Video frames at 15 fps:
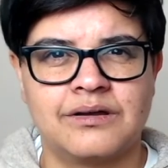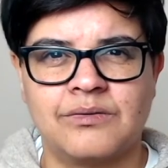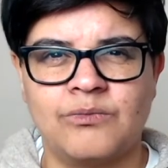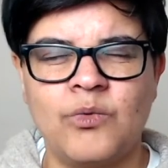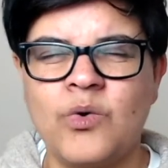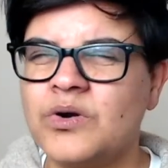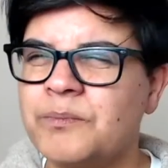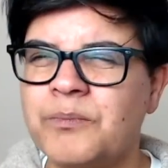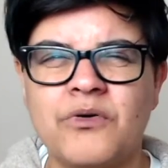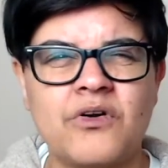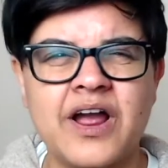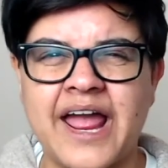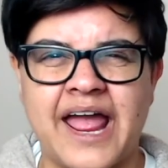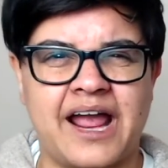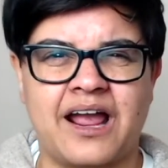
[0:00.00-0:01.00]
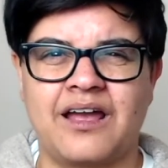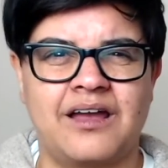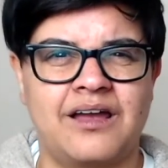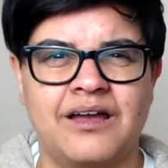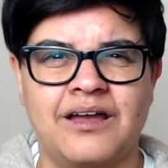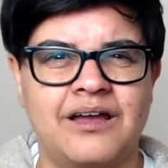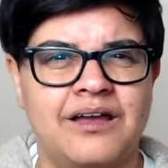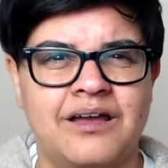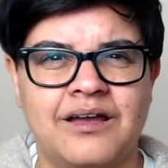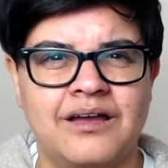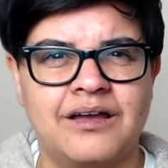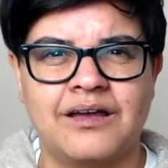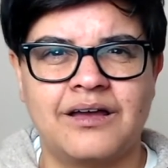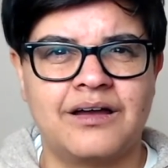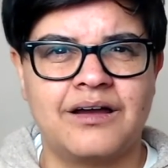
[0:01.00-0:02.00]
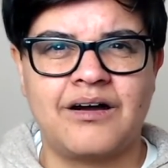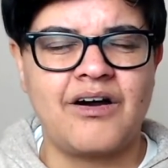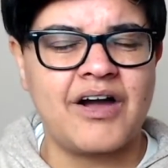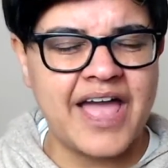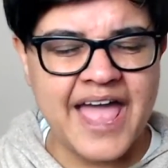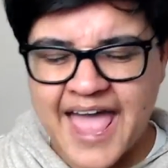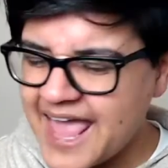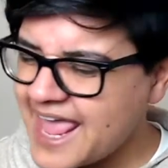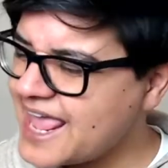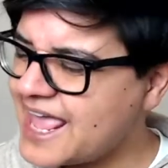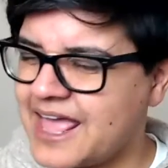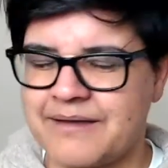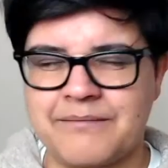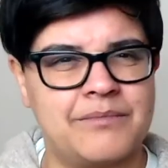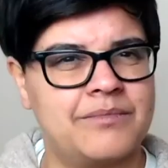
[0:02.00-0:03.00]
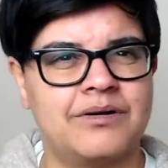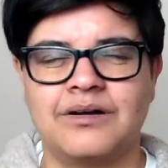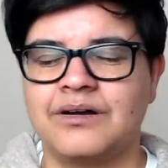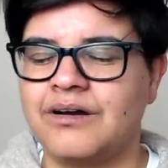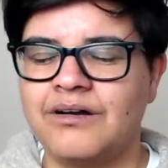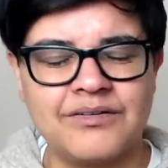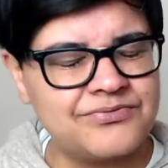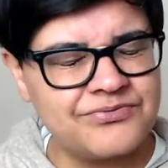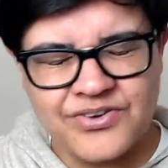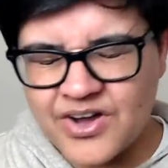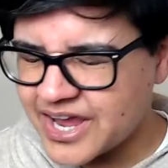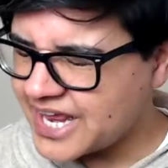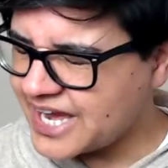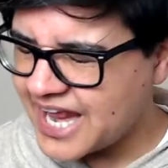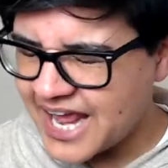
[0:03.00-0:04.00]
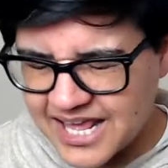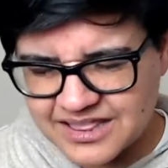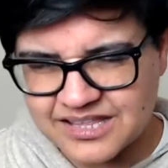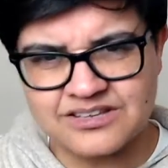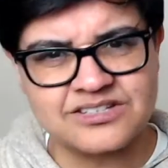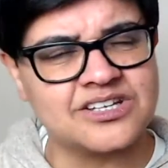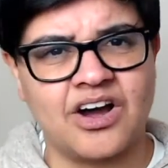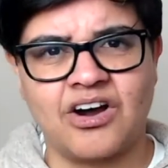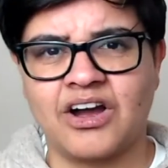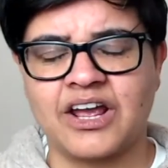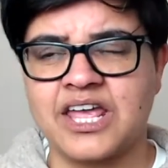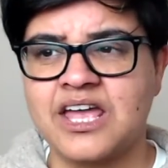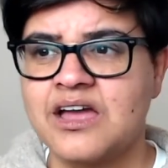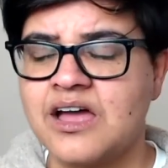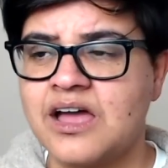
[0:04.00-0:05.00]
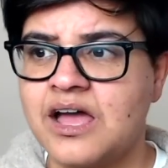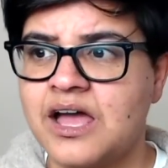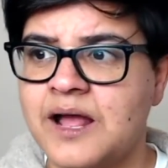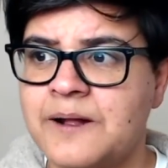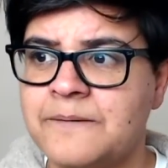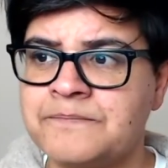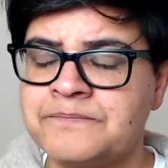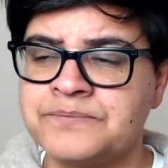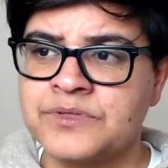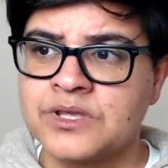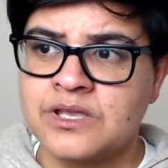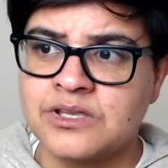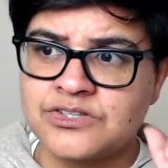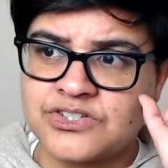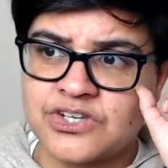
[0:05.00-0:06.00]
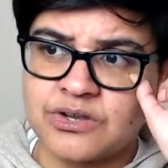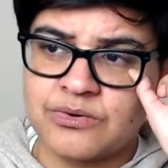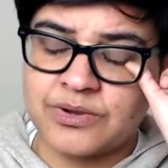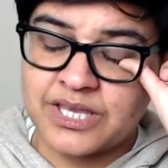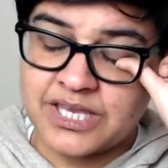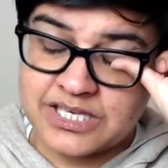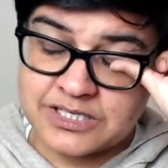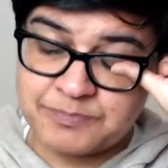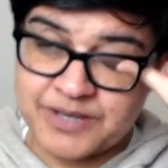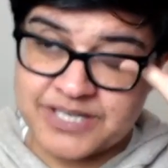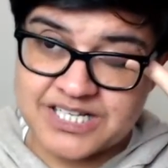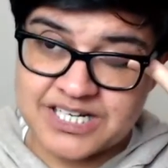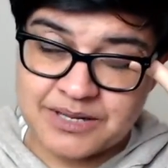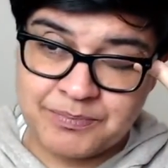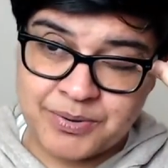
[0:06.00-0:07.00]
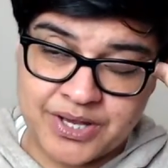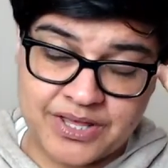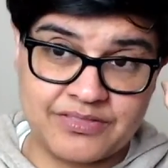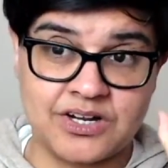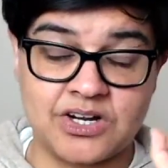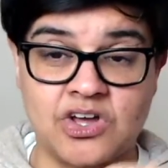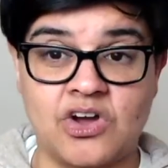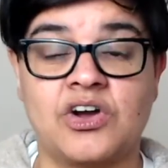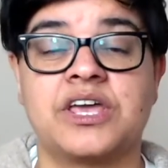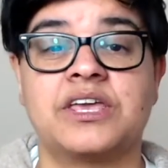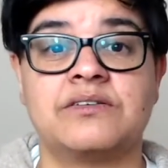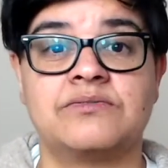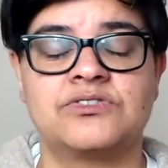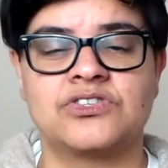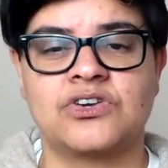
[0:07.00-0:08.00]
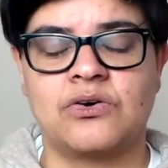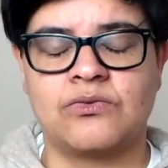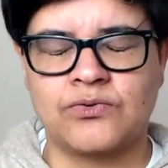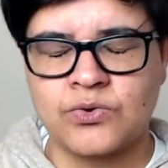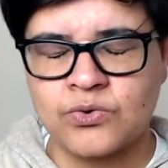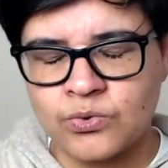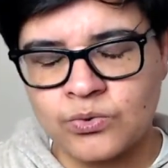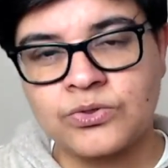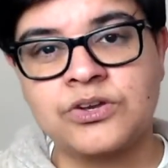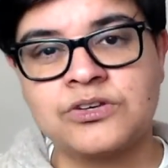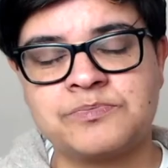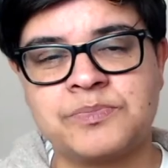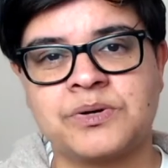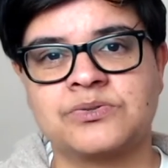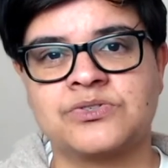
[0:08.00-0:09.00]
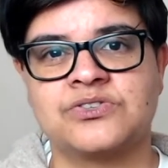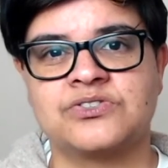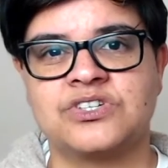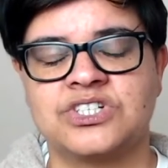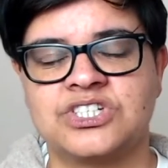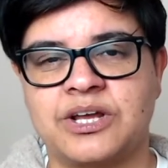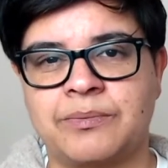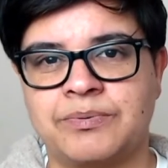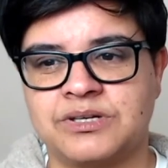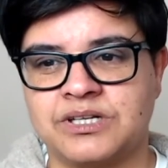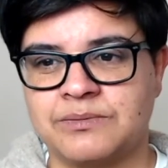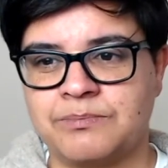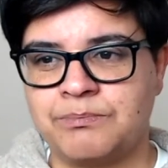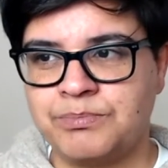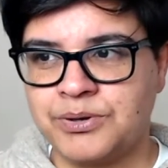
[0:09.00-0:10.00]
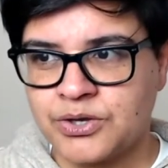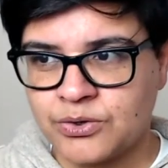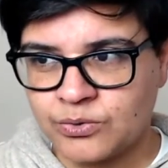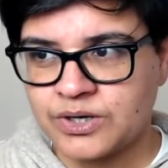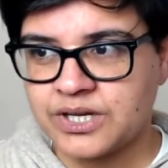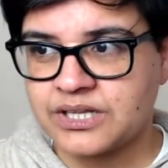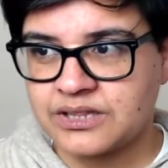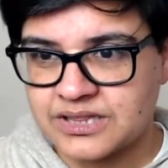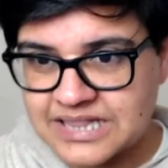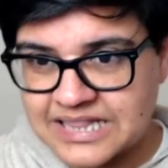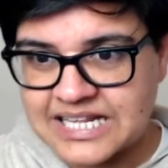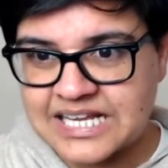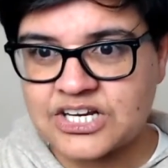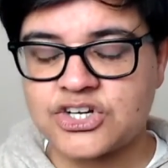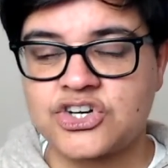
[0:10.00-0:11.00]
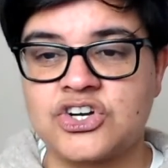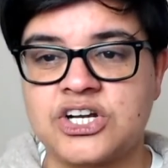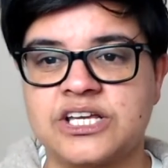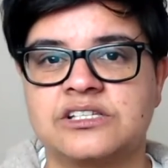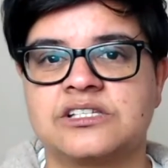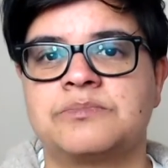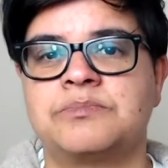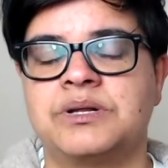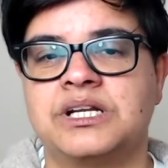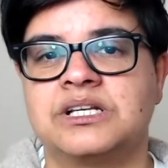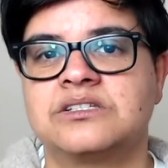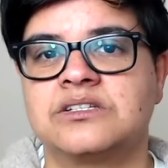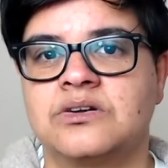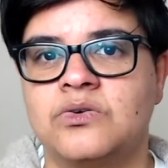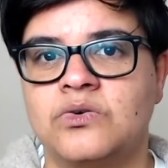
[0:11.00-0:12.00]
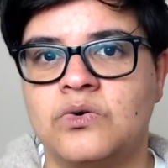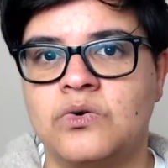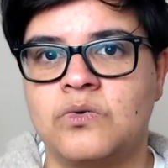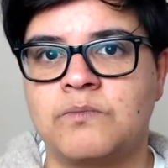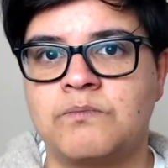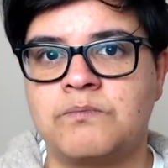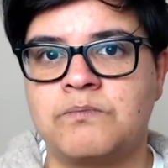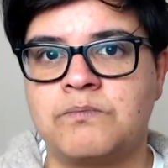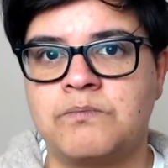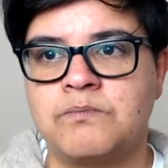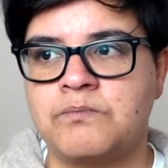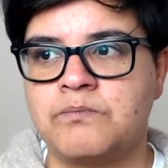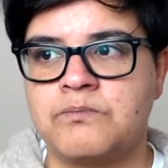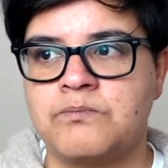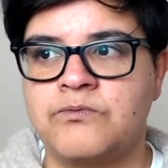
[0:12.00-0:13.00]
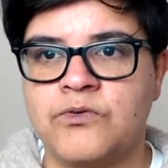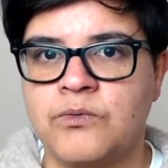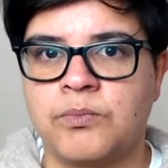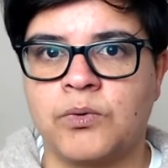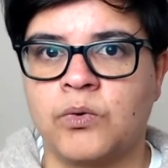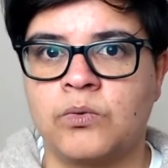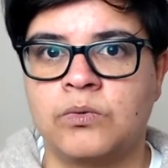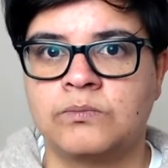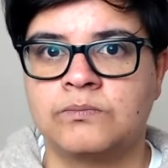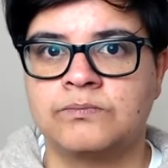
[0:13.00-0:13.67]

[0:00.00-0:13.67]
What a prick. I hate him. I fucking hate this guy. So he's basically putting the lives of all those belters in jeopardy, purely, literally as a political football.